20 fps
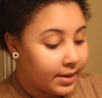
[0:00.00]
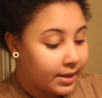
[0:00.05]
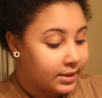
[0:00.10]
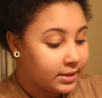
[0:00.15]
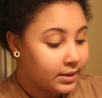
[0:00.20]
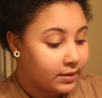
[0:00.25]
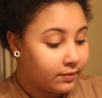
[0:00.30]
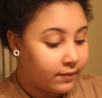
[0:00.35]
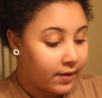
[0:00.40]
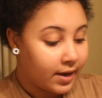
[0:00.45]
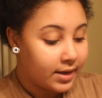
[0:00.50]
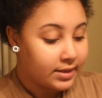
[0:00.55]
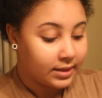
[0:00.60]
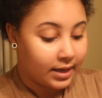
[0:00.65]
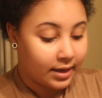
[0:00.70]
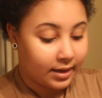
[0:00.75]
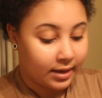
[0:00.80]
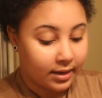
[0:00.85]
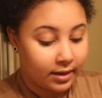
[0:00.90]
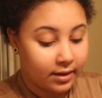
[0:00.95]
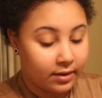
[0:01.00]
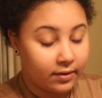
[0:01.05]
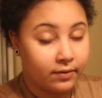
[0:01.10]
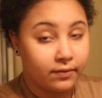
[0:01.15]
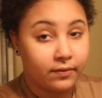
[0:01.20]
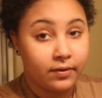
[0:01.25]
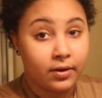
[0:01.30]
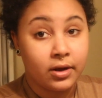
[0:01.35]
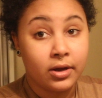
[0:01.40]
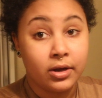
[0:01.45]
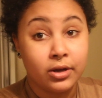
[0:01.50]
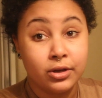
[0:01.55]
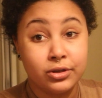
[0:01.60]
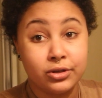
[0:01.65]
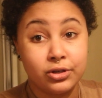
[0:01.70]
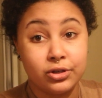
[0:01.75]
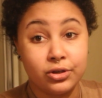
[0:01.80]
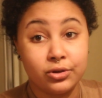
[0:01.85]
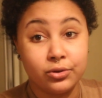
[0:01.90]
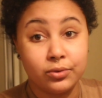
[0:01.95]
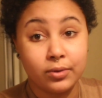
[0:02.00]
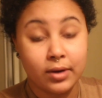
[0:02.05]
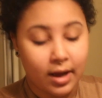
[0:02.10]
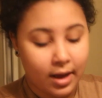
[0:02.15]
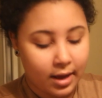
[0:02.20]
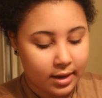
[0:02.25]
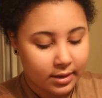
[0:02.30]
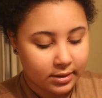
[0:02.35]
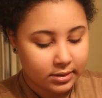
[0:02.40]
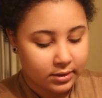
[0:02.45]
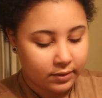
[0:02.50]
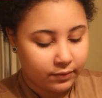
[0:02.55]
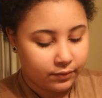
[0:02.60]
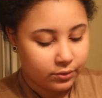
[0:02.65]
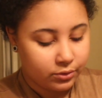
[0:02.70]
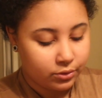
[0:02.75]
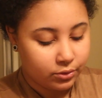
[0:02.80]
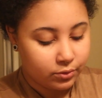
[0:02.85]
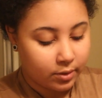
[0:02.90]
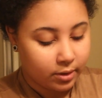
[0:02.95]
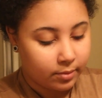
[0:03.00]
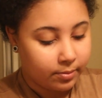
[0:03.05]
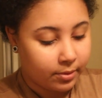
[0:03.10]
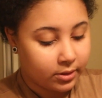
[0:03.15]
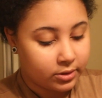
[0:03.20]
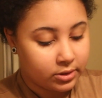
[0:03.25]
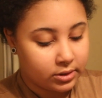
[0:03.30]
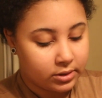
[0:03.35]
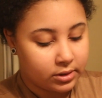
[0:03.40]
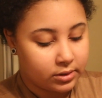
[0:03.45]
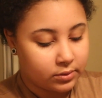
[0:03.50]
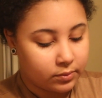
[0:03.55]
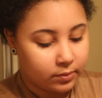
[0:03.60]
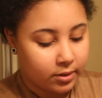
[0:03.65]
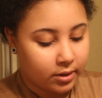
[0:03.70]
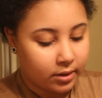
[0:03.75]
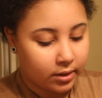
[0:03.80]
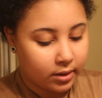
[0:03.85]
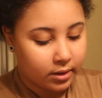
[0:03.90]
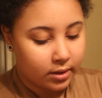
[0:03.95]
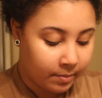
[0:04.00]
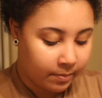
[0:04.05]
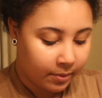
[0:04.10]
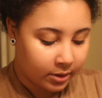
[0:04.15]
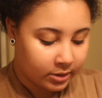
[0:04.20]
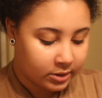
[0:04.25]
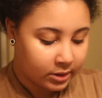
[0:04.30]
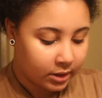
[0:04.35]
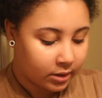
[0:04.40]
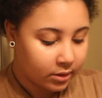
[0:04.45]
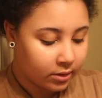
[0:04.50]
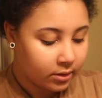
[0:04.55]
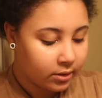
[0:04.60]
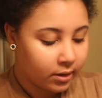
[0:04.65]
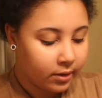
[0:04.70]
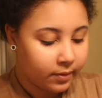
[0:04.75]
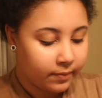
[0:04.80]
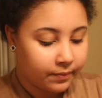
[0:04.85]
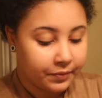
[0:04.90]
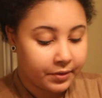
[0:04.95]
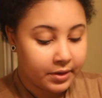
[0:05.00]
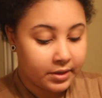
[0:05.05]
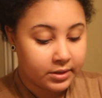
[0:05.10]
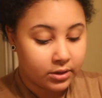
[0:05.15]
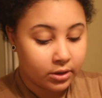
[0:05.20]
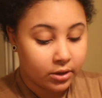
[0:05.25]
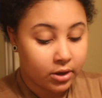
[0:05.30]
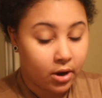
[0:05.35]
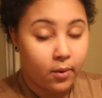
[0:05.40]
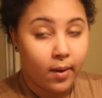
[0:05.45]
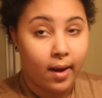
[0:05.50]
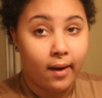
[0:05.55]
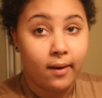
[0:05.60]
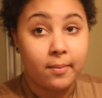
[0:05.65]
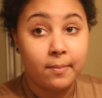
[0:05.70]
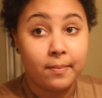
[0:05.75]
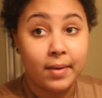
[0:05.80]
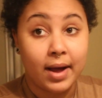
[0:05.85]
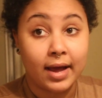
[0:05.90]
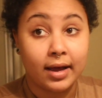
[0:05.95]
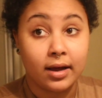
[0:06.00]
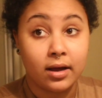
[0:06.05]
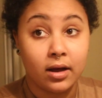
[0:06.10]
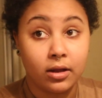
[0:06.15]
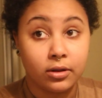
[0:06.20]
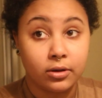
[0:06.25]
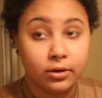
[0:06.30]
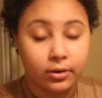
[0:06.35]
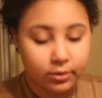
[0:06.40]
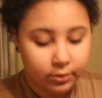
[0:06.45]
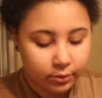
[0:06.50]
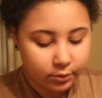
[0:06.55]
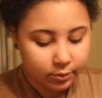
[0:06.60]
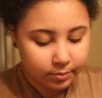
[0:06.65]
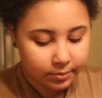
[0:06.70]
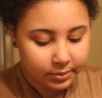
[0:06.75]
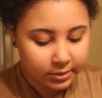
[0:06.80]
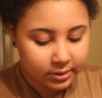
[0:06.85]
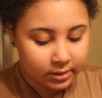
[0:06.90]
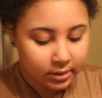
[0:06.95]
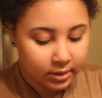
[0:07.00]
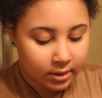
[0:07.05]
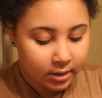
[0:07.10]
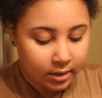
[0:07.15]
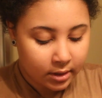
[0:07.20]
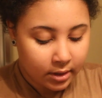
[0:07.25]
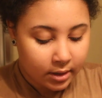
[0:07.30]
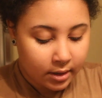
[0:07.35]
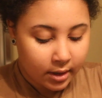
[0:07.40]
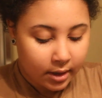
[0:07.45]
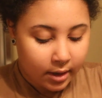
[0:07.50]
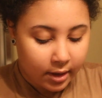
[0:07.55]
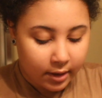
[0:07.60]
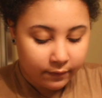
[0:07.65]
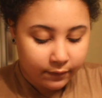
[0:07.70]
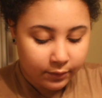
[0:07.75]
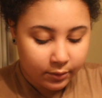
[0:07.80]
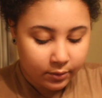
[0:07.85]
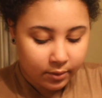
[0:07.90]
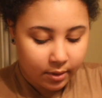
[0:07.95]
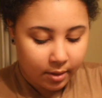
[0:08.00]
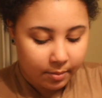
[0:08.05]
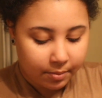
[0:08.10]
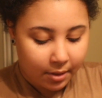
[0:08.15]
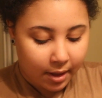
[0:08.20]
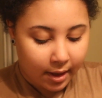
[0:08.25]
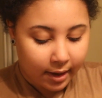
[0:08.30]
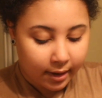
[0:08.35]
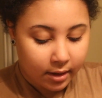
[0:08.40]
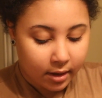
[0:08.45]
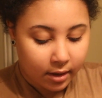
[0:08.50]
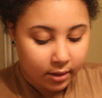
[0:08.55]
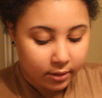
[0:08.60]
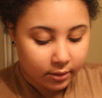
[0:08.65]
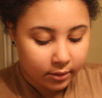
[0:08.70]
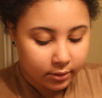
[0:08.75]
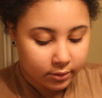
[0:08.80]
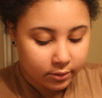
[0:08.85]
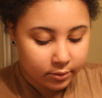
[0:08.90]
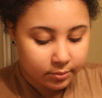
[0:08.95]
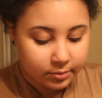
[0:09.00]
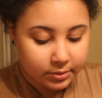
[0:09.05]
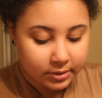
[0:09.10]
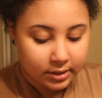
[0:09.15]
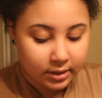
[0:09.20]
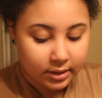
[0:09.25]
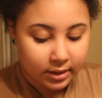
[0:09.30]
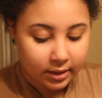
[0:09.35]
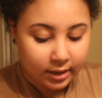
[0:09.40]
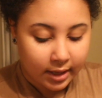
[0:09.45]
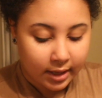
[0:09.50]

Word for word: biggest advice I can give to you guys if you do want to purchase this wig in particular is to go out and buy color oops if you apply color oops to the